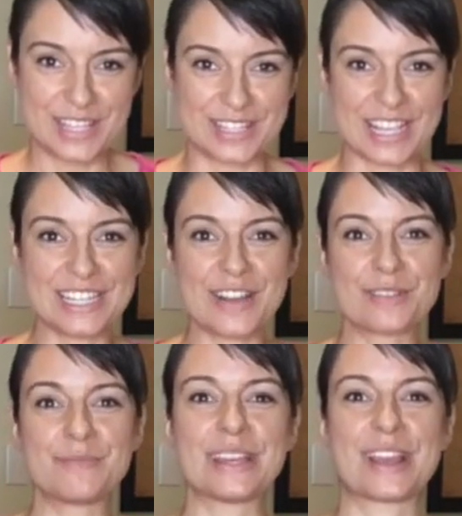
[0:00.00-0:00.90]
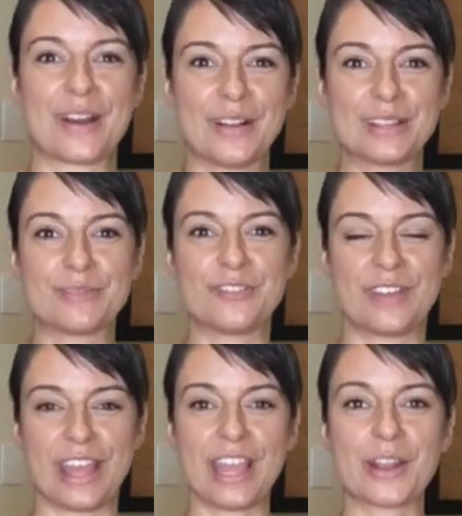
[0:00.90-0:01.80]
send out a big column
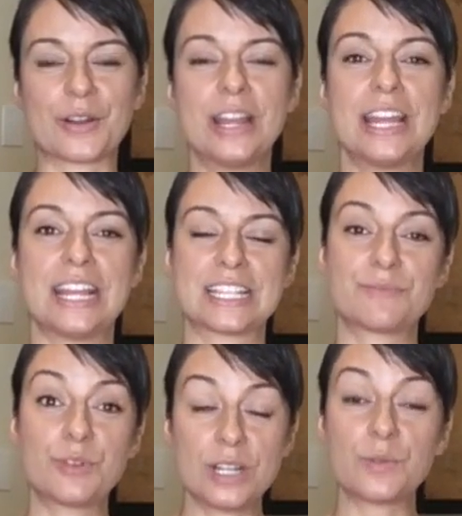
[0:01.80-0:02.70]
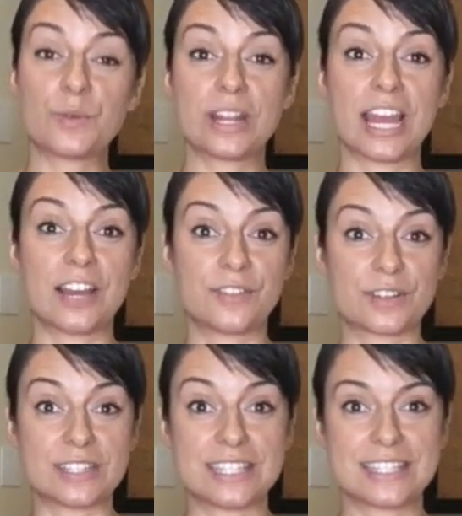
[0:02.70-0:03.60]
of air. It's more that we want to have a
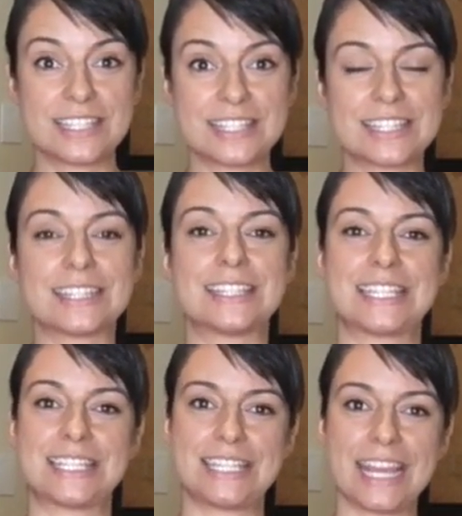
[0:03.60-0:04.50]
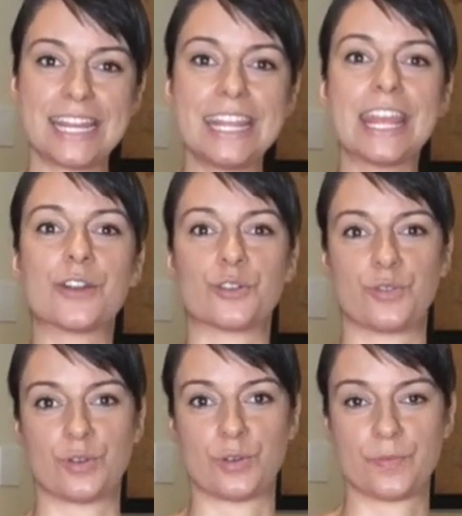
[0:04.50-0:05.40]
consistent, steady
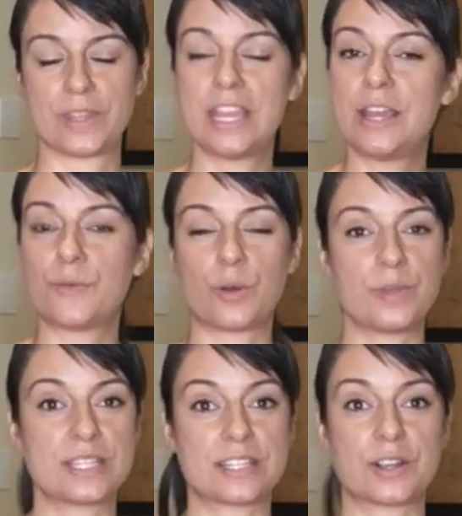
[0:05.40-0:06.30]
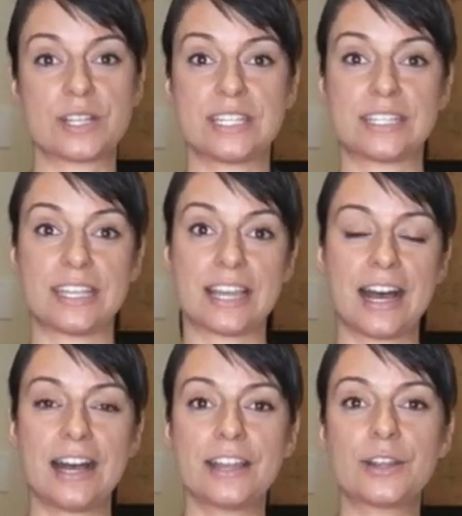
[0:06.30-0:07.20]
airflow. When we start singing
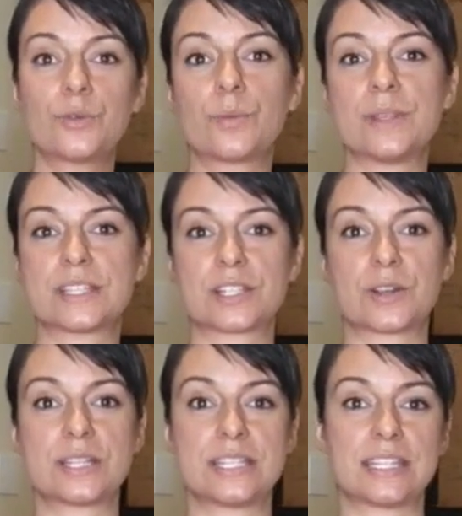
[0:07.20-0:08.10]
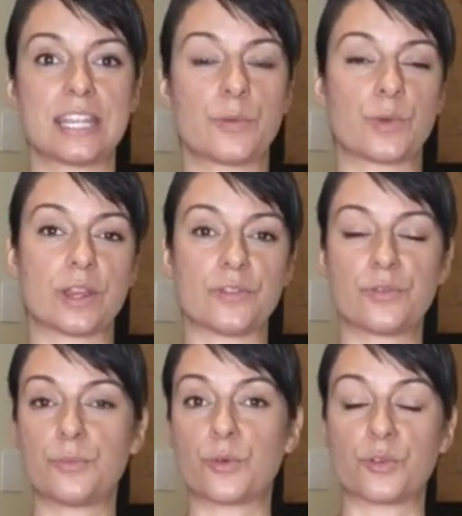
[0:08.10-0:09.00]
higher, when we start singing with
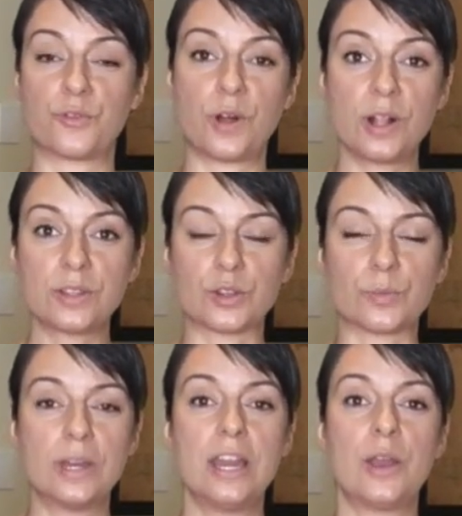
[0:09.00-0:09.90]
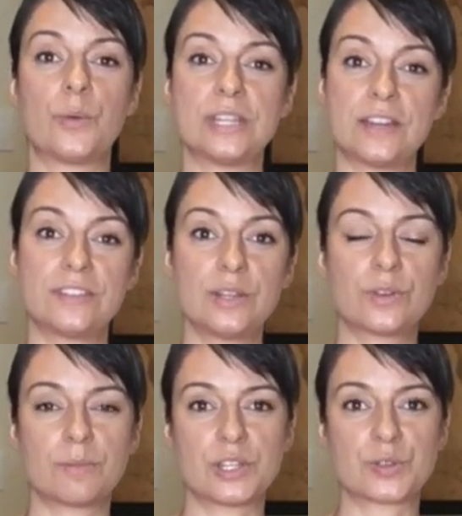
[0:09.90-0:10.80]
more volume, we definitely
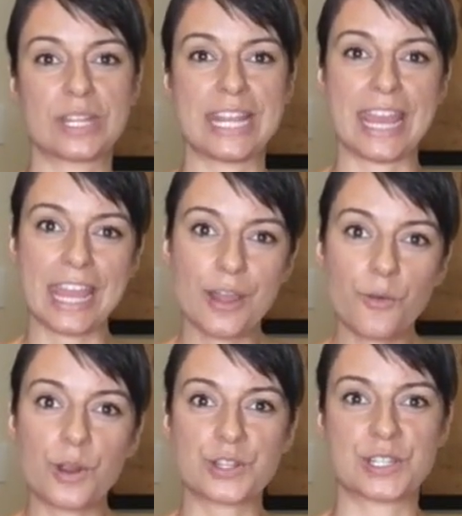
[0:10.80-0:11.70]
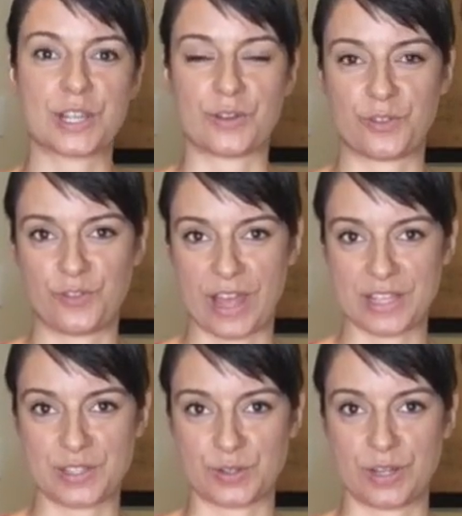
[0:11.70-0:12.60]
want to make sure the air rushes out
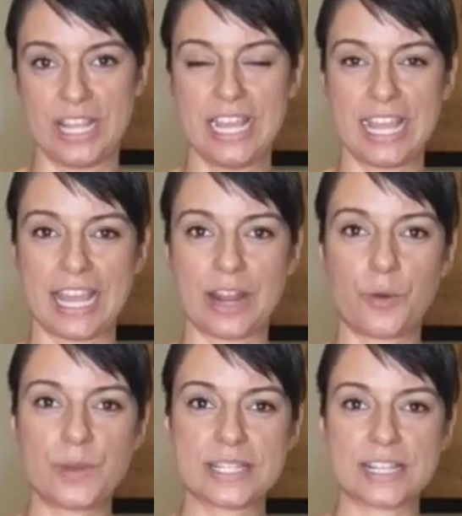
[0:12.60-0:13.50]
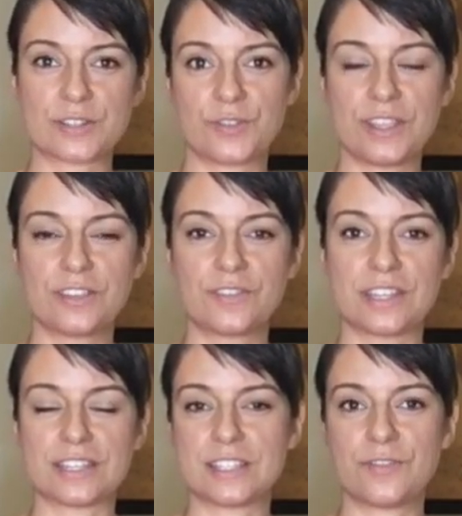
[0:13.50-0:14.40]
faster. And I always like to think of
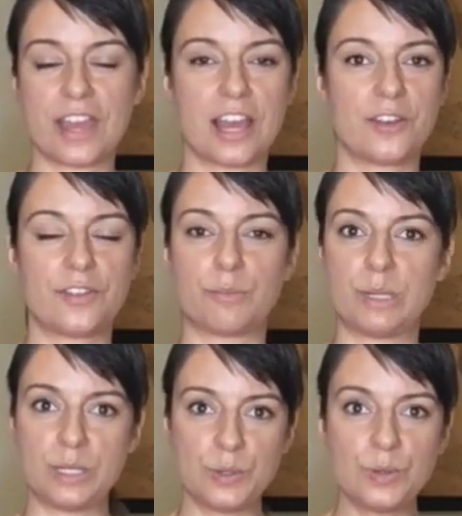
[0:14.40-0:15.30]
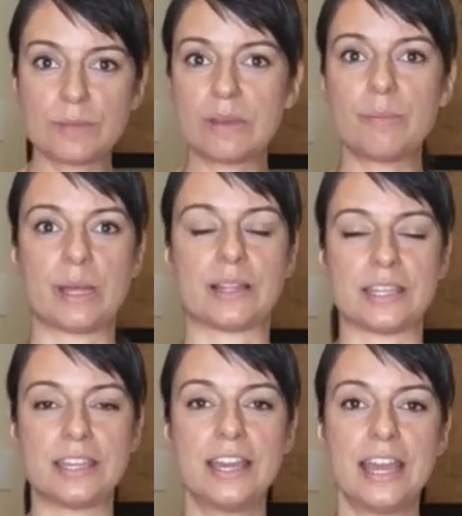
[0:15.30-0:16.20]
it as if I have a balloon in my
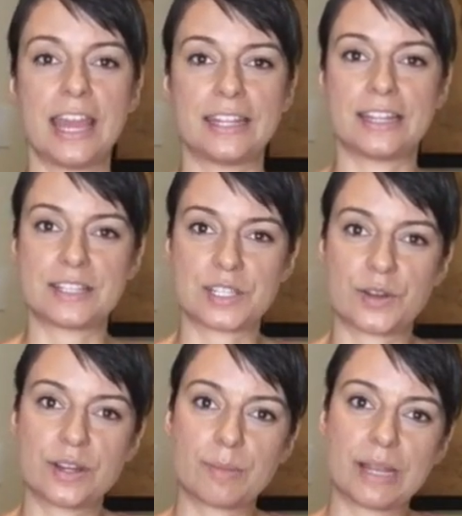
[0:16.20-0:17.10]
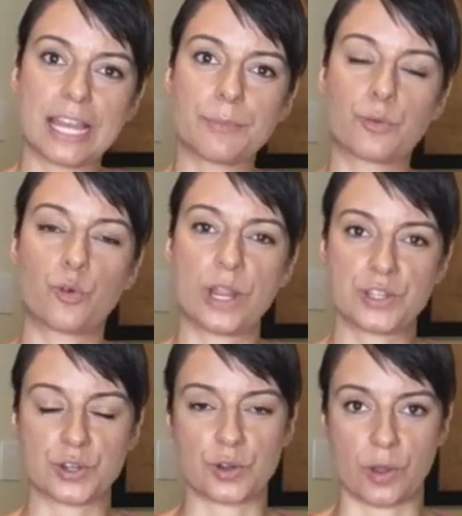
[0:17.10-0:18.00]
belly, and then I start applying
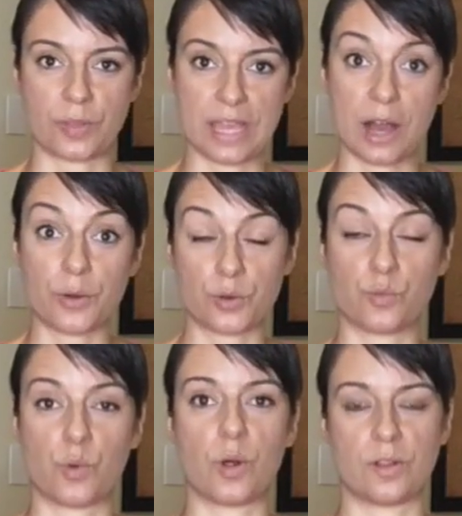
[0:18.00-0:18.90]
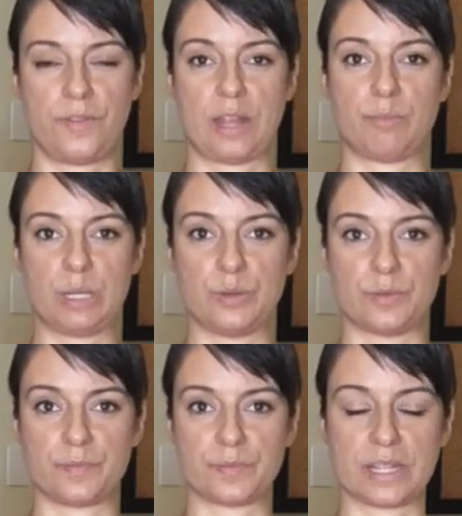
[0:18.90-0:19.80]
pressure on the outer wall of that
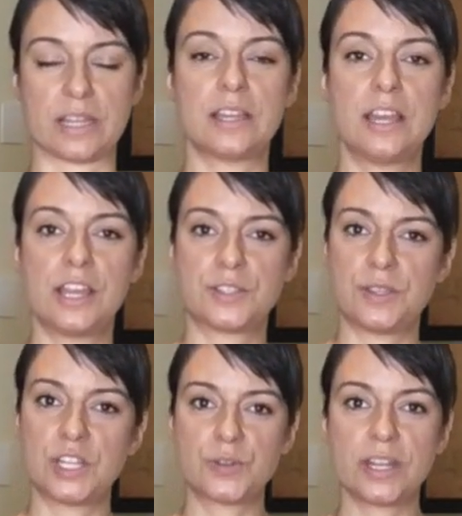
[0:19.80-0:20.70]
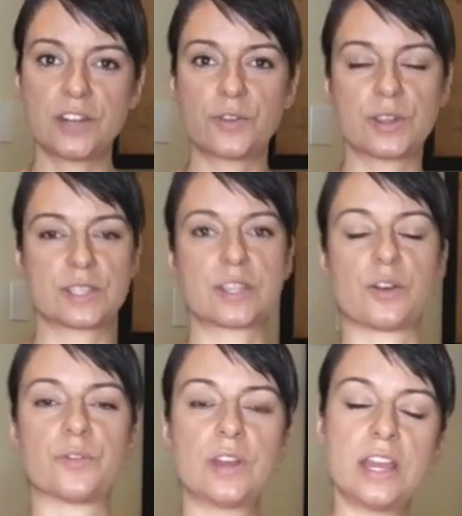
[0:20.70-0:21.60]
balloon. Yeah? So you can try that for
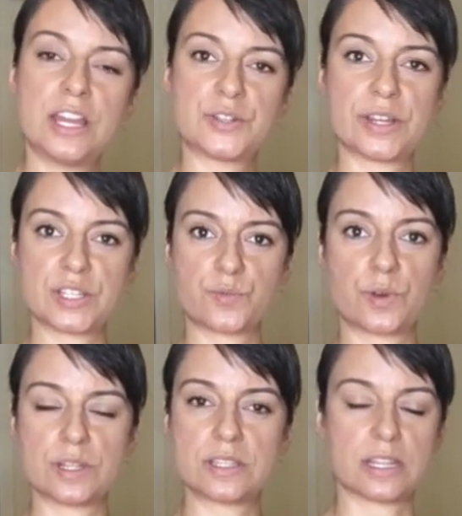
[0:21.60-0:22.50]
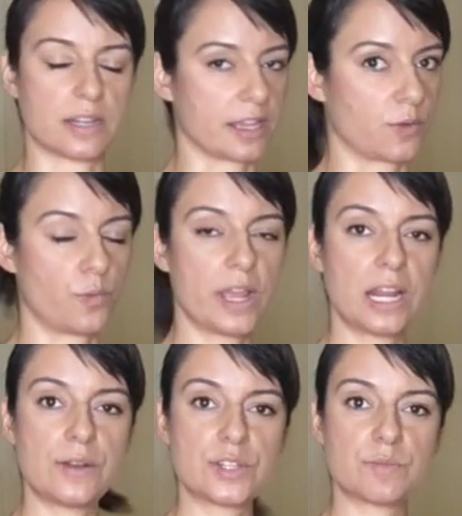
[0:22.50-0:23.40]
yourself. Try this once in a
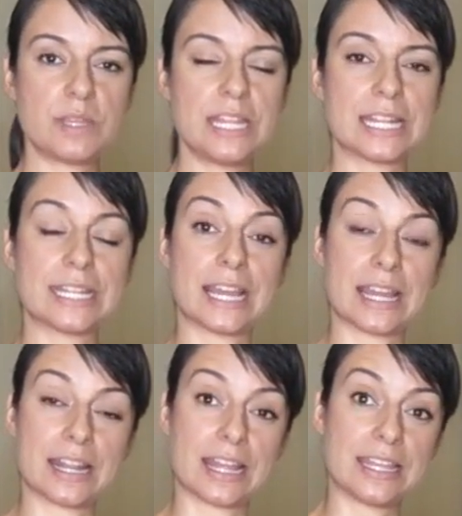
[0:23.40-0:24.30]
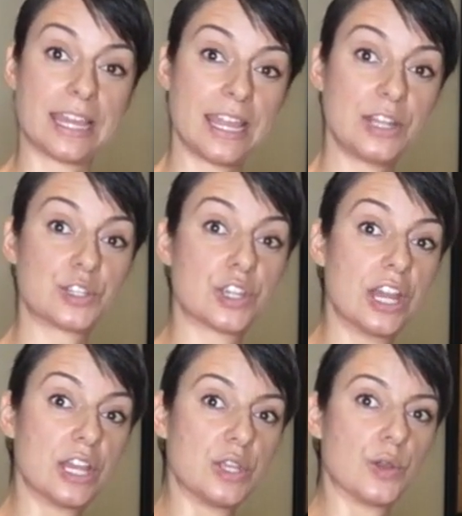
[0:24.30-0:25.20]
regular speed, and then engage
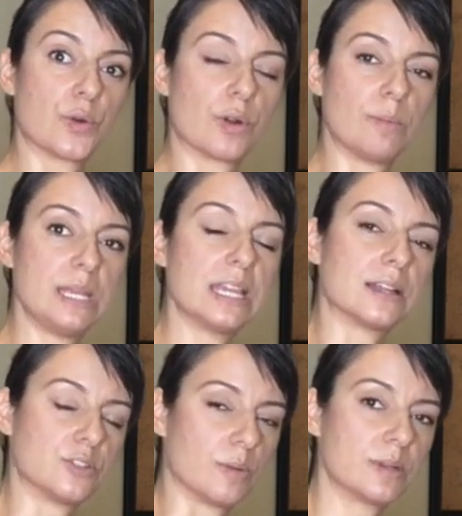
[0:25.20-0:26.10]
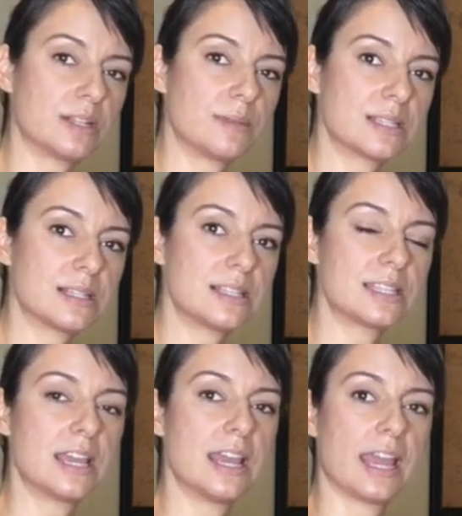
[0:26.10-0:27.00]
your oblique and abdominal
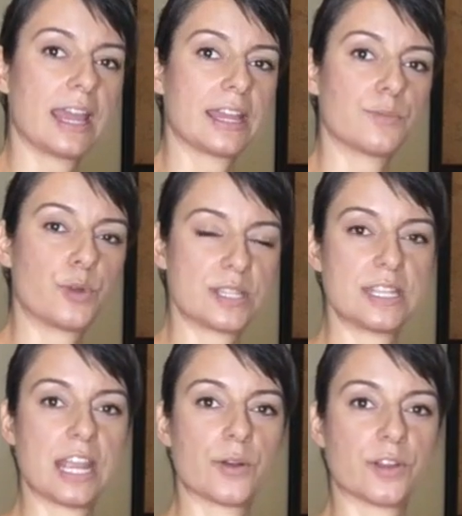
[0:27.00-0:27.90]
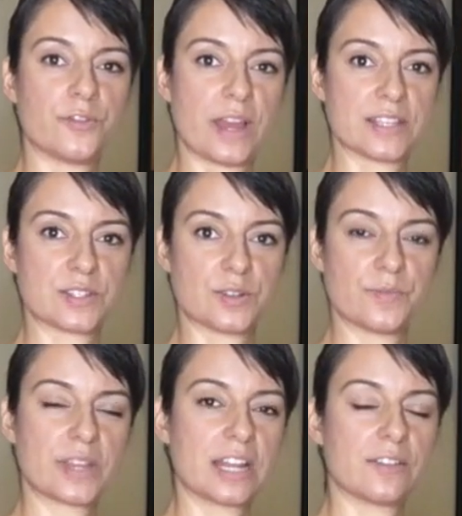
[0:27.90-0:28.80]
muscles and press the air out faster.
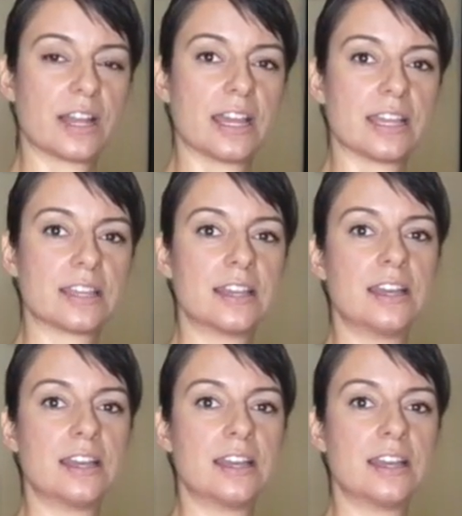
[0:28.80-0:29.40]
Kind of like